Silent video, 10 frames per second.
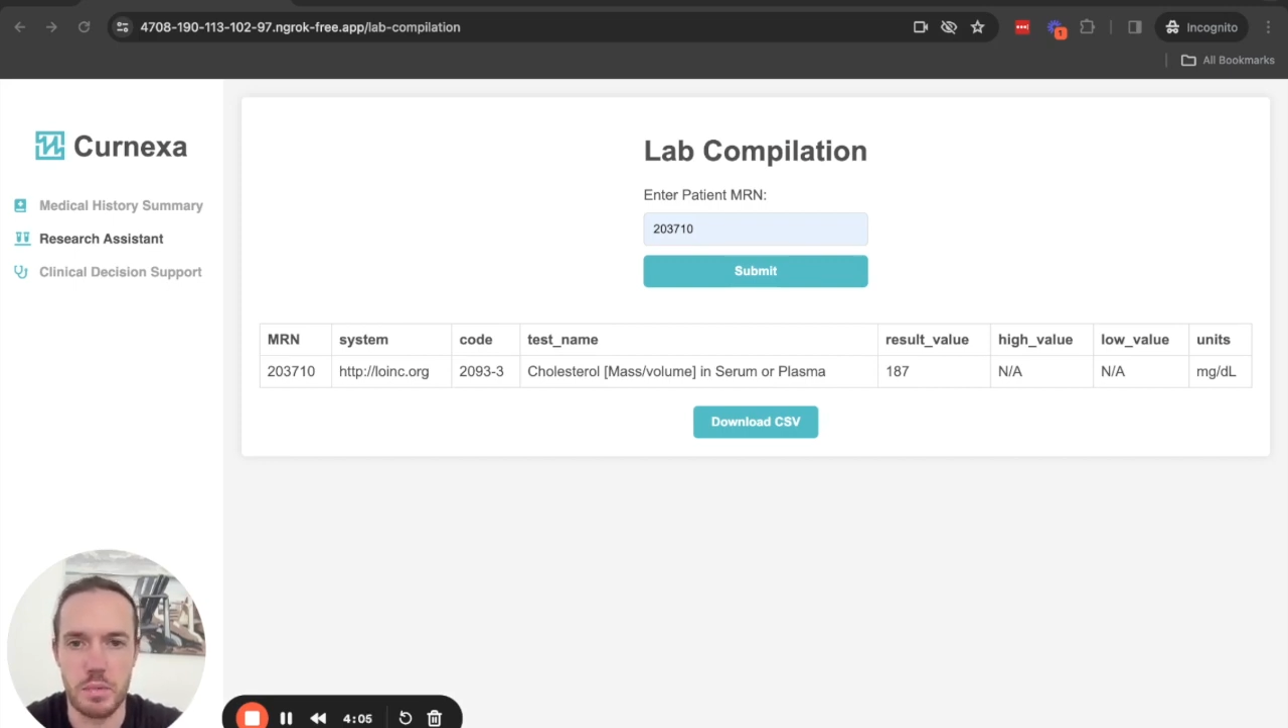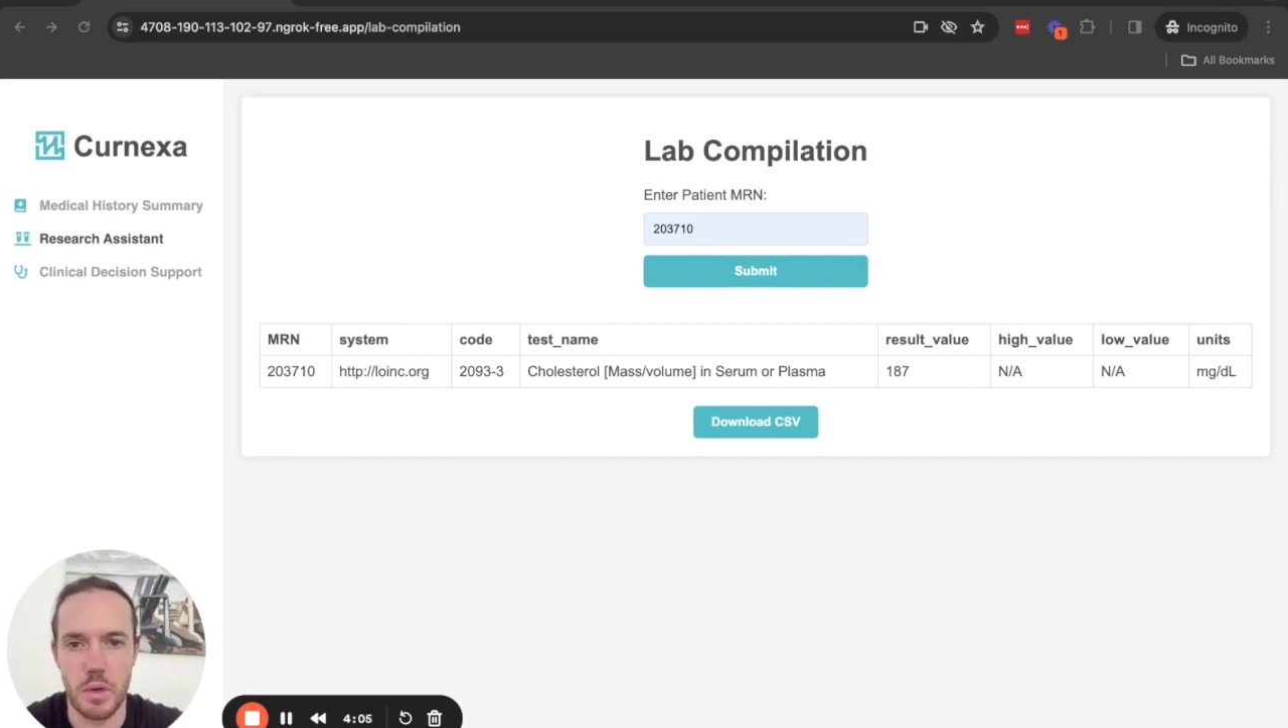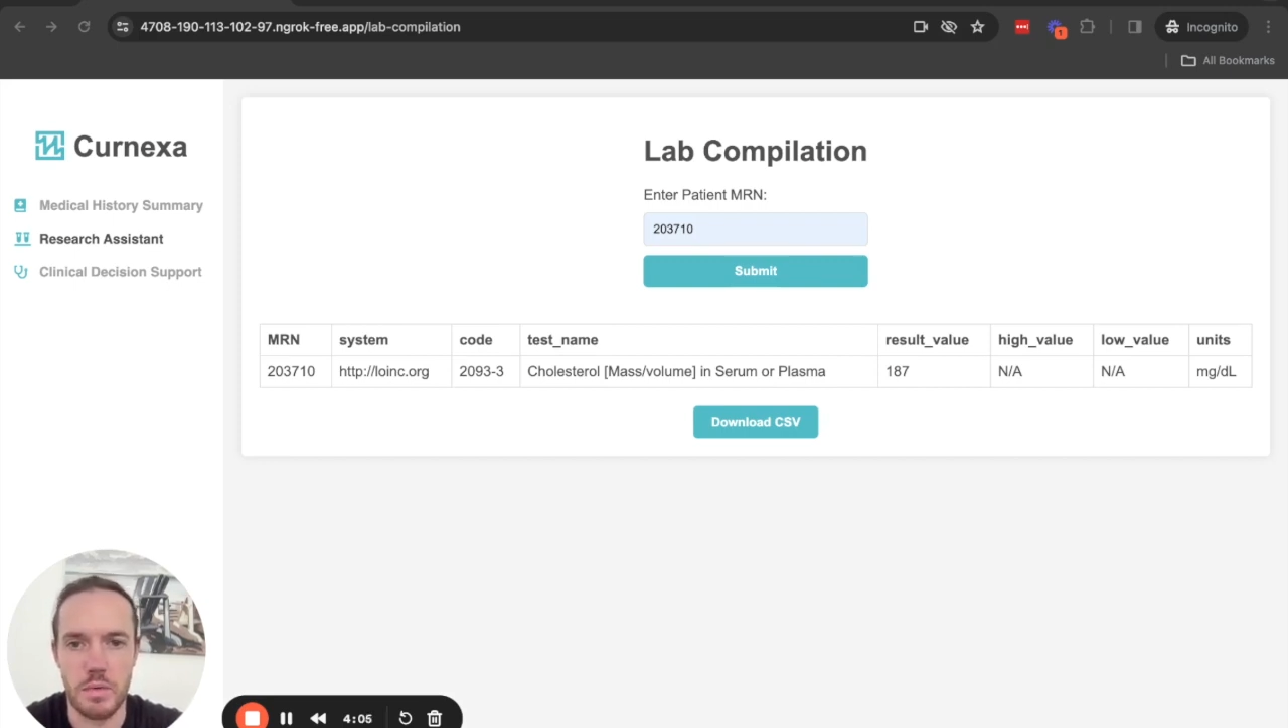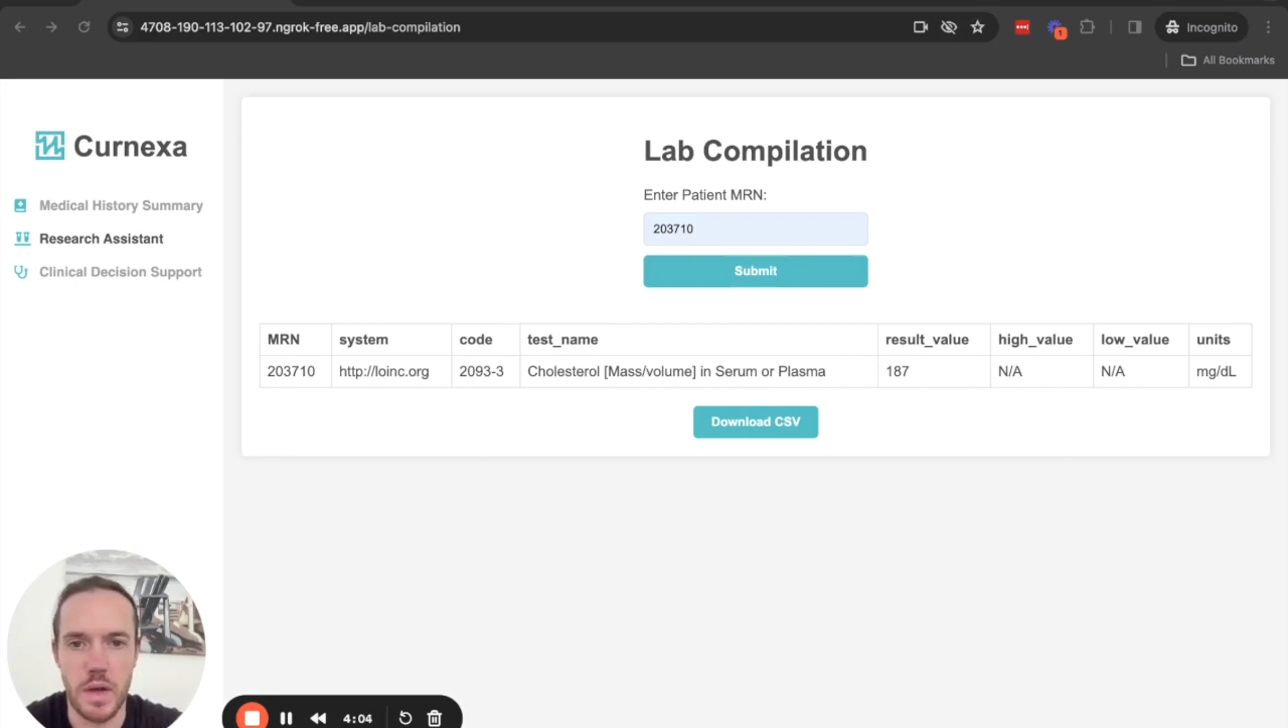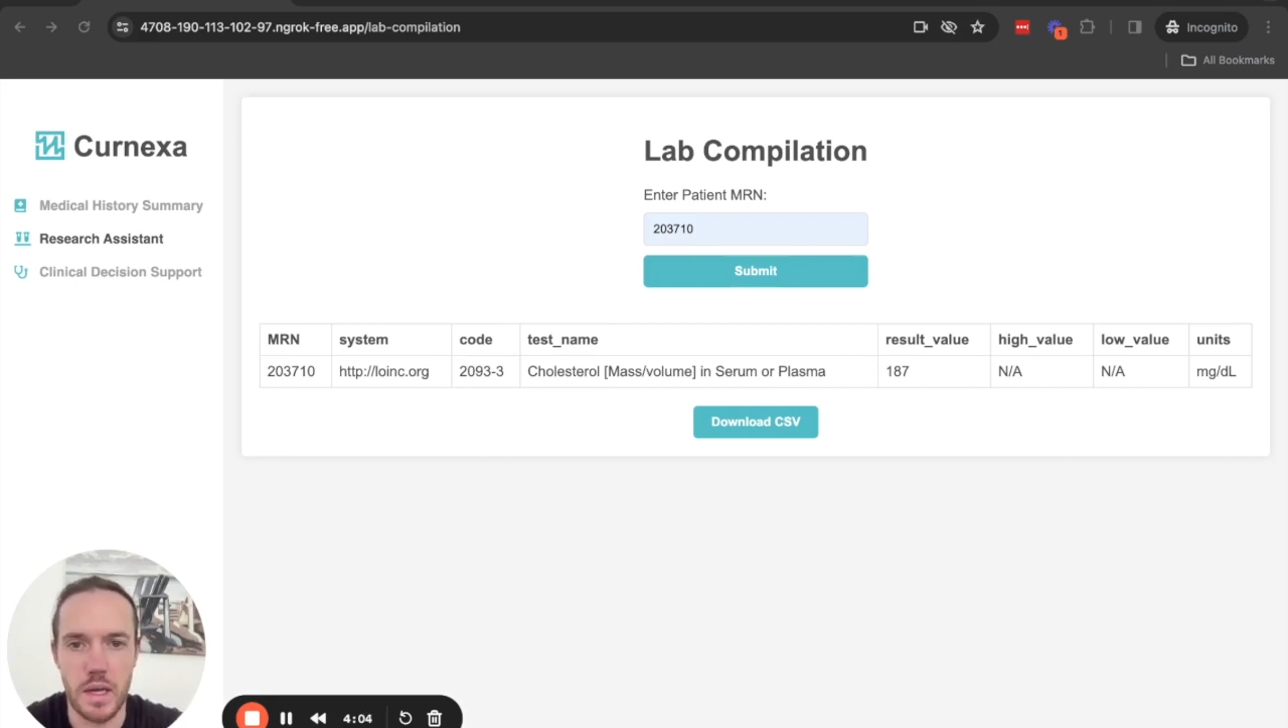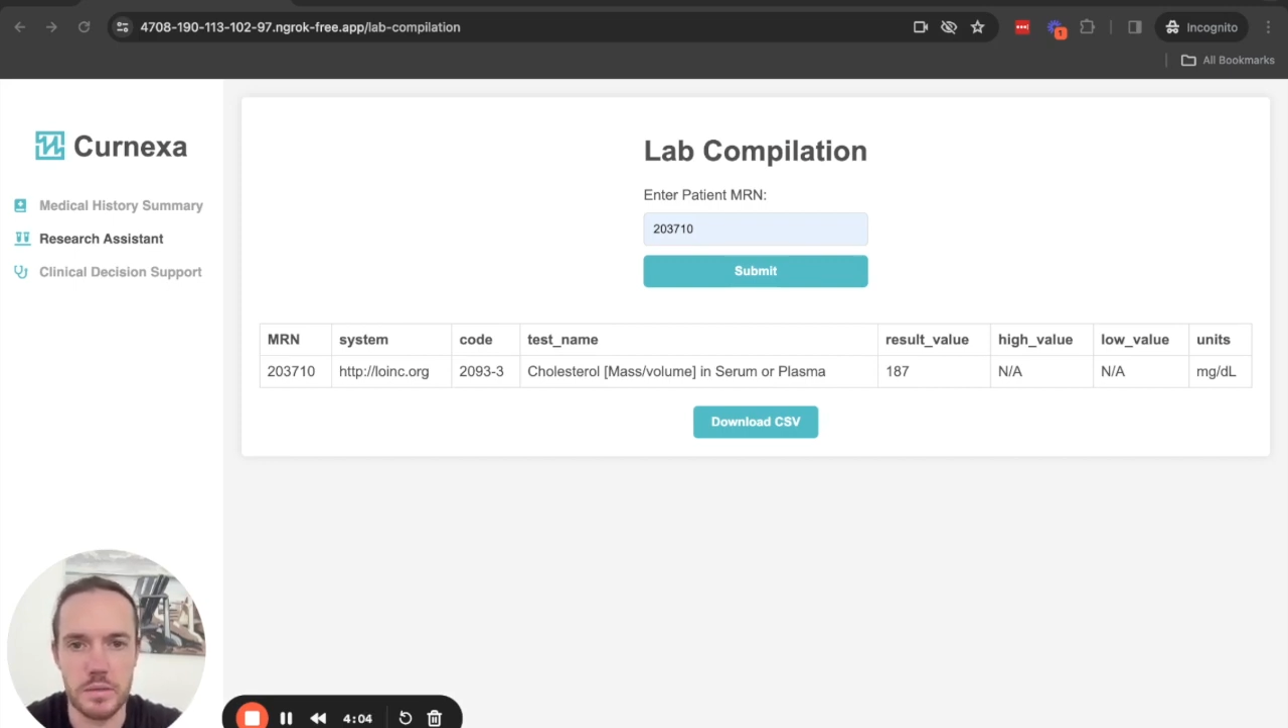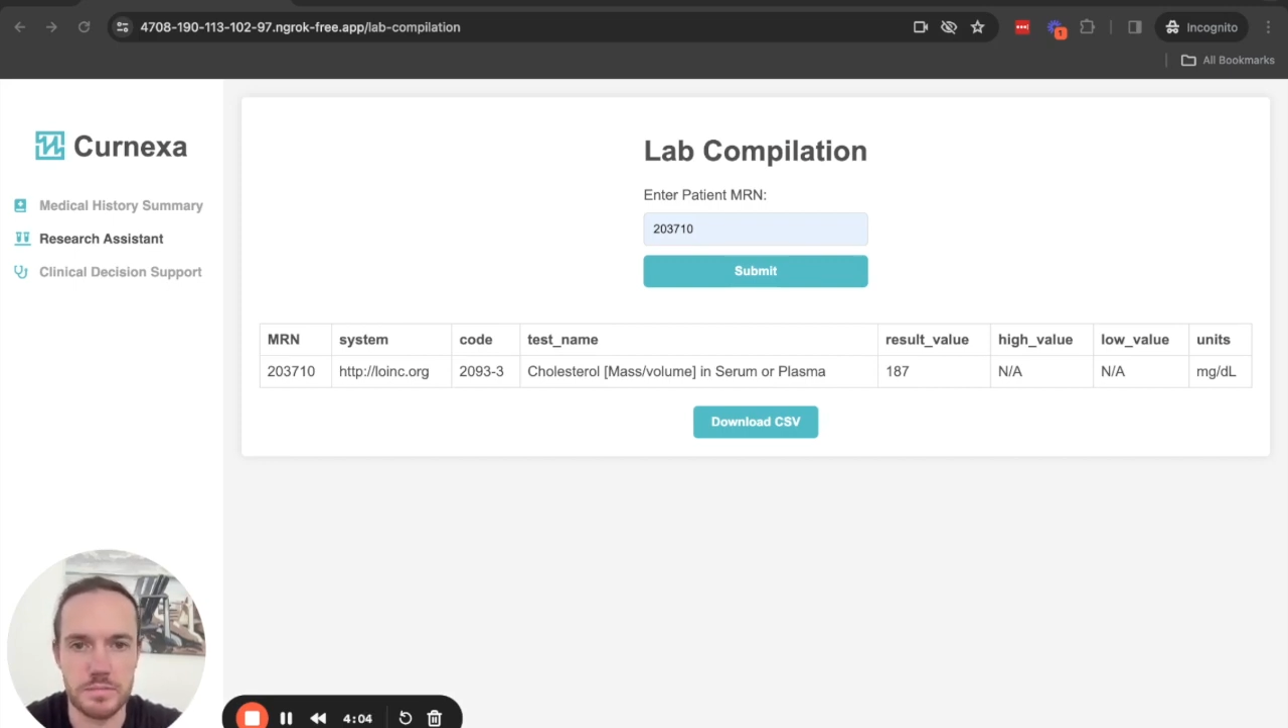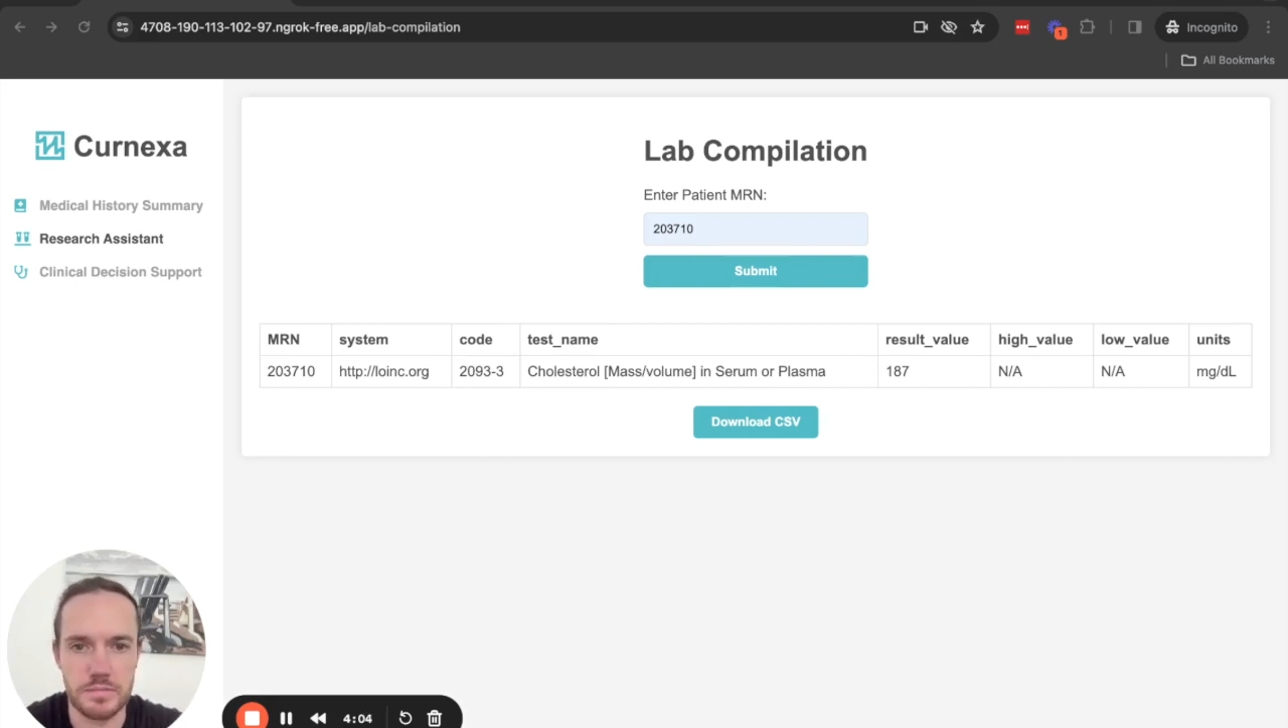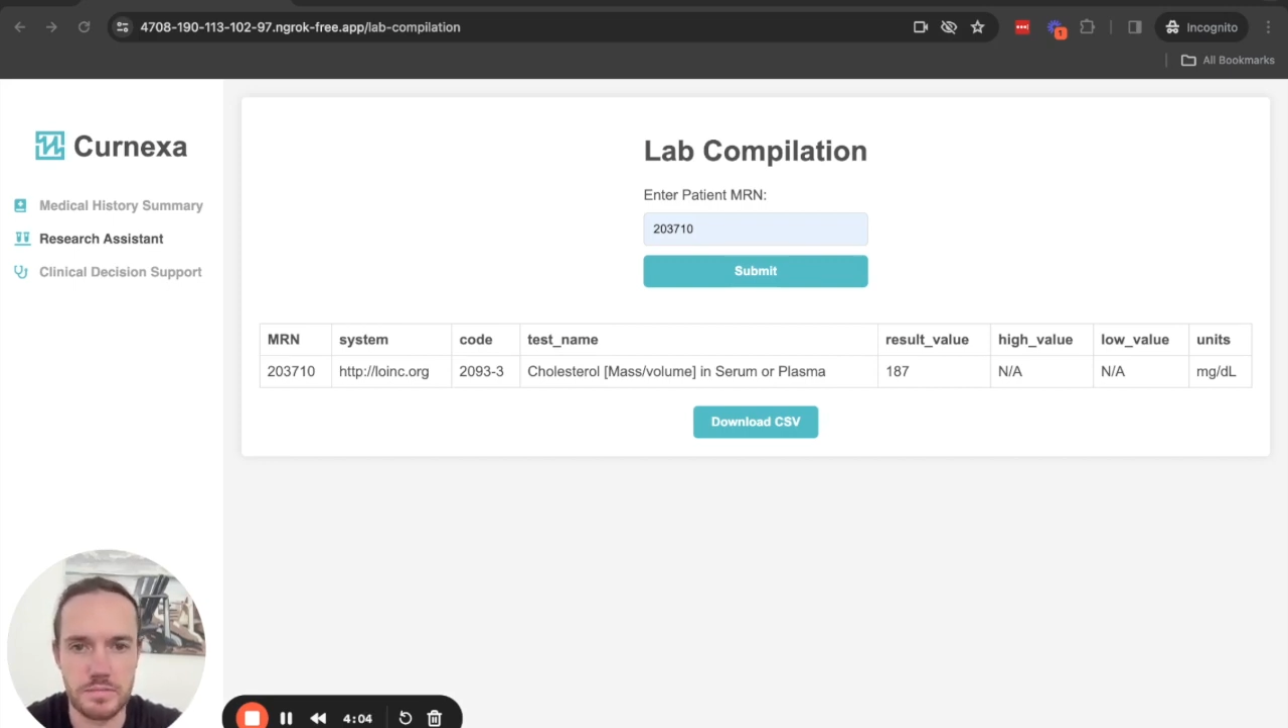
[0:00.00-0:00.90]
profile.